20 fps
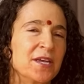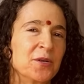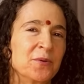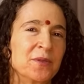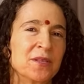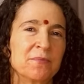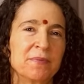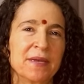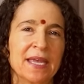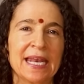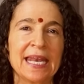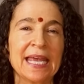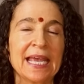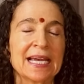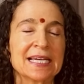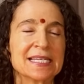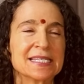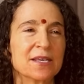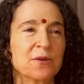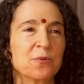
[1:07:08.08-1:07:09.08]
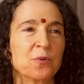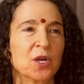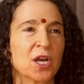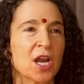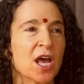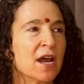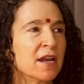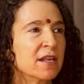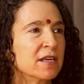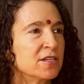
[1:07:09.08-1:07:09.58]
know, in the beginning I said we're
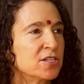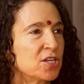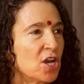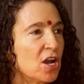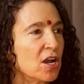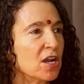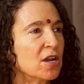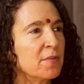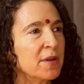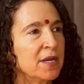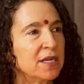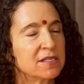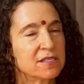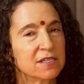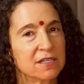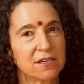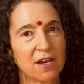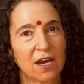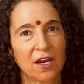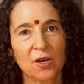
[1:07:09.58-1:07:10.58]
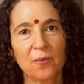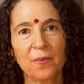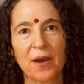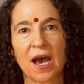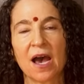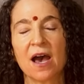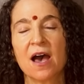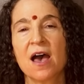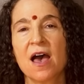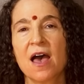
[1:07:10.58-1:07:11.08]
not a dogma, it's a dharma.
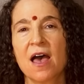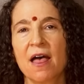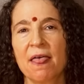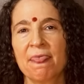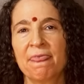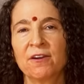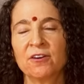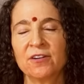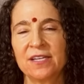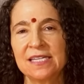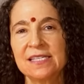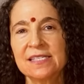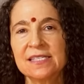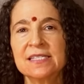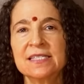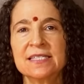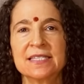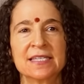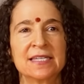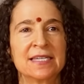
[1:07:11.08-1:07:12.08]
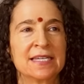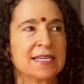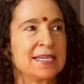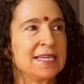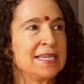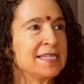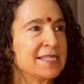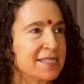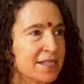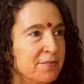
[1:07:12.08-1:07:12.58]
There isn't an
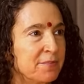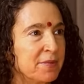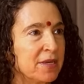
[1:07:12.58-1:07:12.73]
ism.